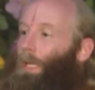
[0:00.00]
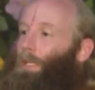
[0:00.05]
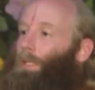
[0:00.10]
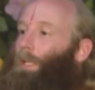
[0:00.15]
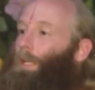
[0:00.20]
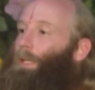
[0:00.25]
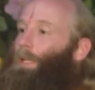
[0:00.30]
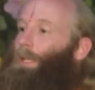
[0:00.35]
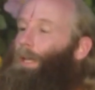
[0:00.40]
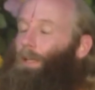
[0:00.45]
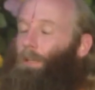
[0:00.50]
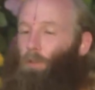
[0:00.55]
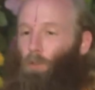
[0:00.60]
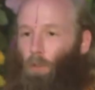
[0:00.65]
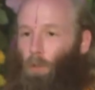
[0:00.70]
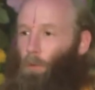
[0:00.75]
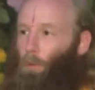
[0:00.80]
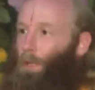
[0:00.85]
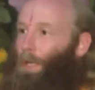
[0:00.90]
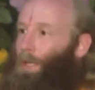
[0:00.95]
that he had
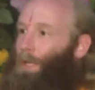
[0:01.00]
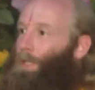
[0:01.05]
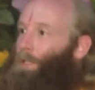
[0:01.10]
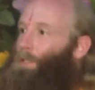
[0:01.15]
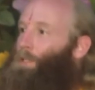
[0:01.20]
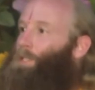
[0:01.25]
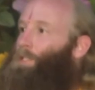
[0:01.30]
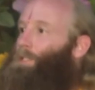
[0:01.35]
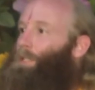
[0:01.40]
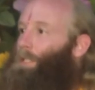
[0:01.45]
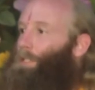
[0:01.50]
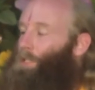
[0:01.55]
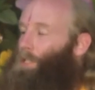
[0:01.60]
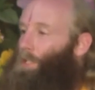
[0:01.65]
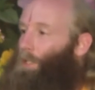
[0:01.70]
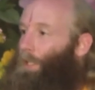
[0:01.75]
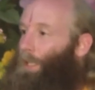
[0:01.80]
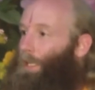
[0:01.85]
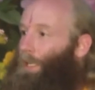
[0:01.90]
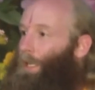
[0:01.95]
to arrange such
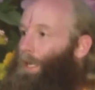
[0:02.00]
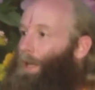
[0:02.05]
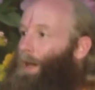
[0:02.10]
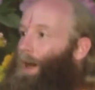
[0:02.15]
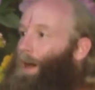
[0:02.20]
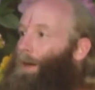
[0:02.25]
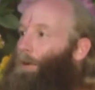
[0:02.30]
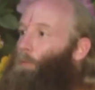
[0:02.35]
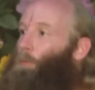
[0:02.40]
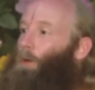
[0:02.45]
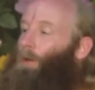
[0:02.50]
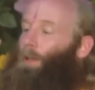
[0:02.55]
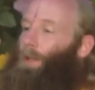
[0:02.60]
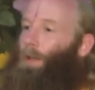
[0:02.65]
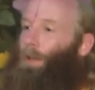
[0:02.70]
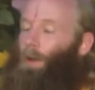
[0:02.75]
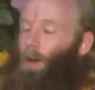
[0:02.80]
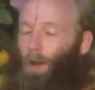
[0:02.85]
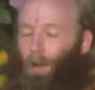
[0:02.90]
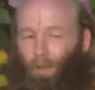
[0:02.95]
a leela where
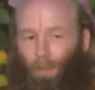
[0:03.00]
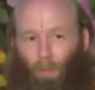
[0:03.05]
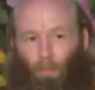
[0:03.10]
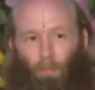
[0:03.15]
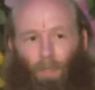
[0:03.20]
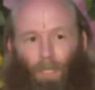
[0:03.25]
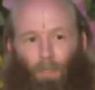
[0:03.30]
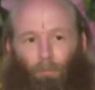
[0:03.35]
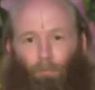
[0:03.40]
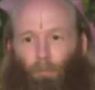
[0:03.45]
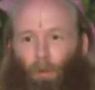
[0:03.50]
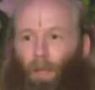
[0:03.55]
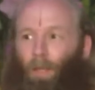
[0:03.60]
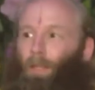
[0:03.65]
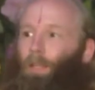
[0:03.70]
they got in a big fight